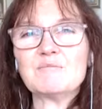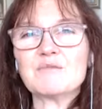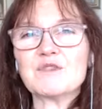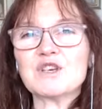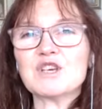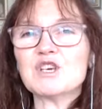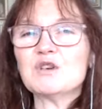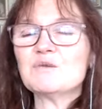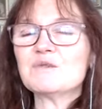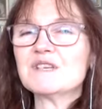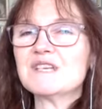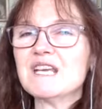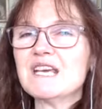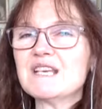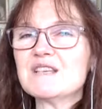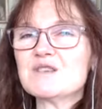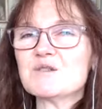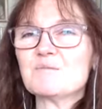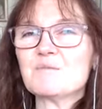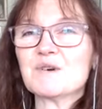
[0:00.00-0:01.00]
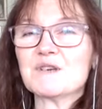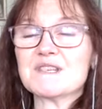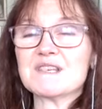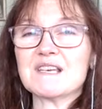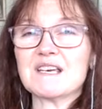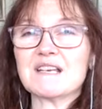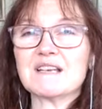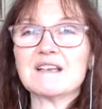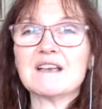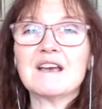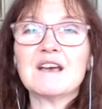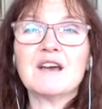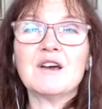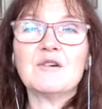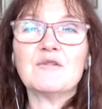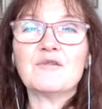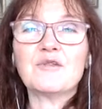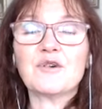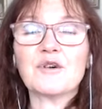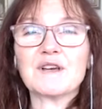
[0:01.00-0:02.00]
that you would need to put in,
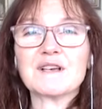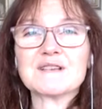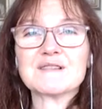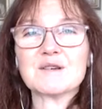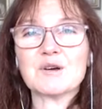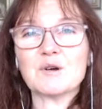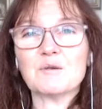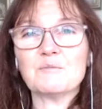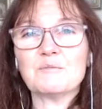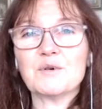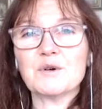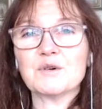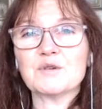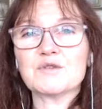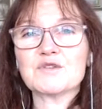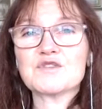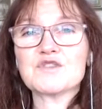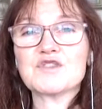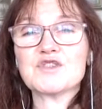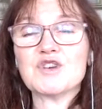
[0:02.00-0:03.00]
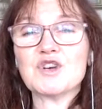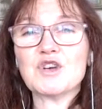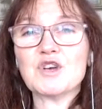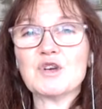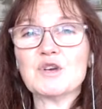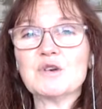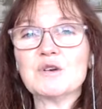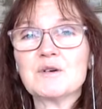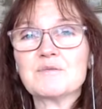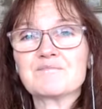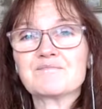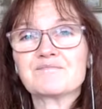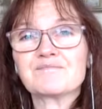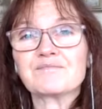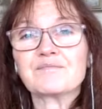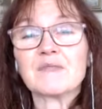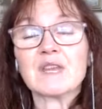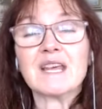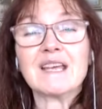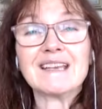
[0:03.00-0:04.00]
for example, to
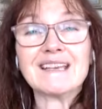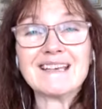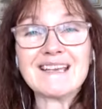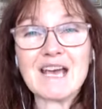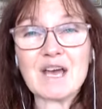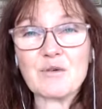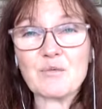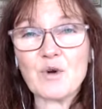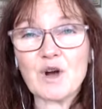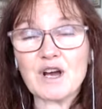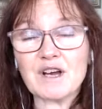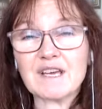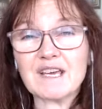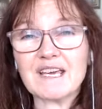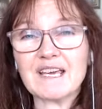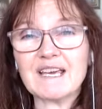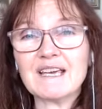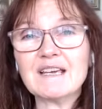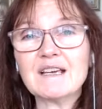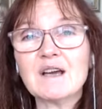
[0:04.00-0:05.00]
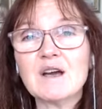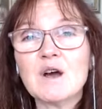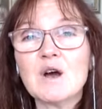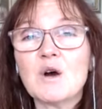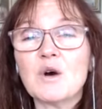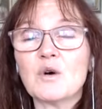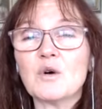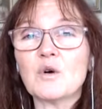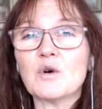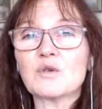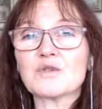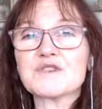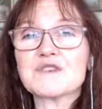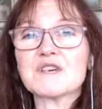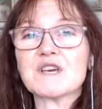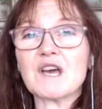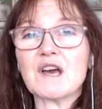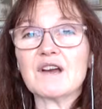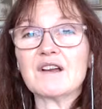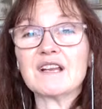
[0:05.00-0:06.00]
networking, or to
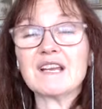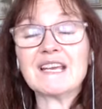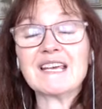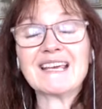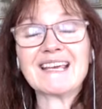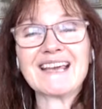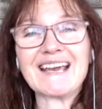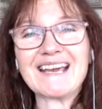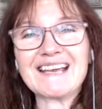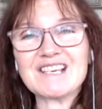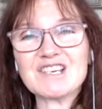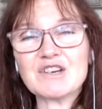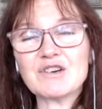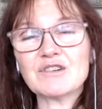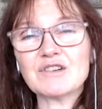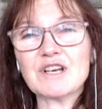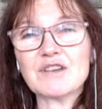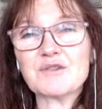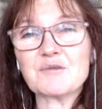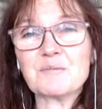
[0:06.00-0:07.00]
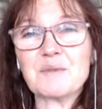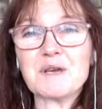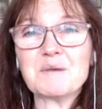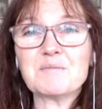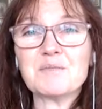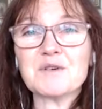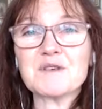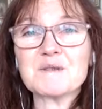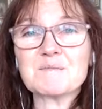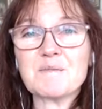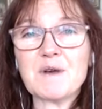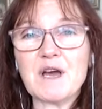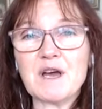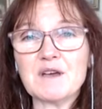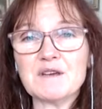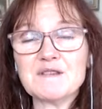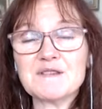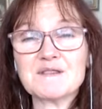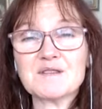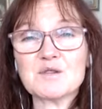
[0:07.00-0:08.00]
going and engaging on other people's
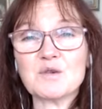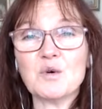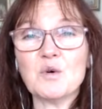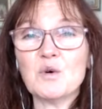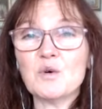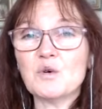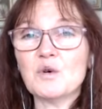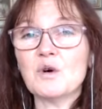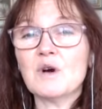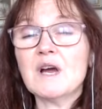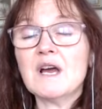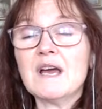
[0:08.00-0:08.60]
posts, or